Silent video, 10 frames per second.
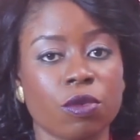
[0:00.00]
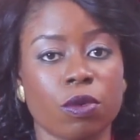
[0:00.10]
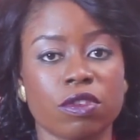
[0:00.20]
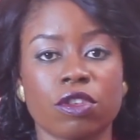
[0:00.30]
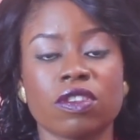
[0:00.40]
It
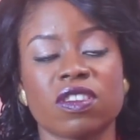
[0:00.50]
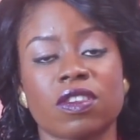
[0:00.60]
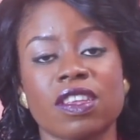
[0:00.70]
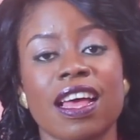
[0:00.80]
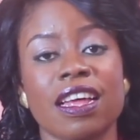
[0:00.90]
was good to
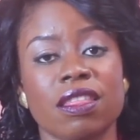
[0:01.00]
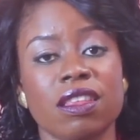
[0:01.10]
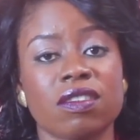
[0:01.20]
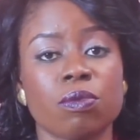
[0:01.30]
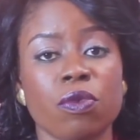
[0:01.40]
see her in
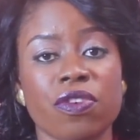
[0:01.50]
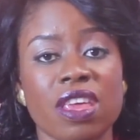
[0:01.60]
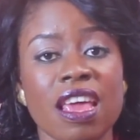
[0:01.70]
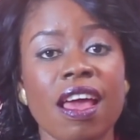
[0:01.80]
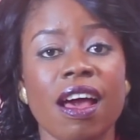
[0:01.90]
this
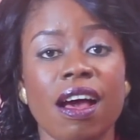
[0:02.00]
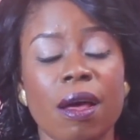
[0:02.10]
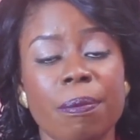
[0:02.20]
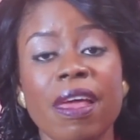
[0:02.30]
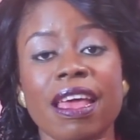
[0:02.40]
movie
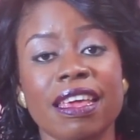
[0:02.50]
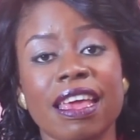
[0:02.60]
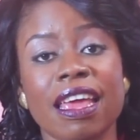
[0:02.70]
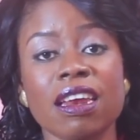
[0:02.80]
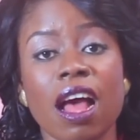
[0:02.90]

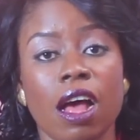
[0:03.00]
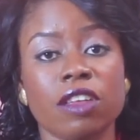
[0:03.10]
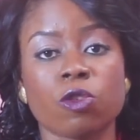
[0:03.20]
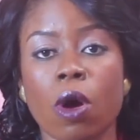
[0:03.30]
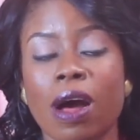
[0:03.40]
again
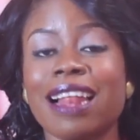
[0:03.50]
as well.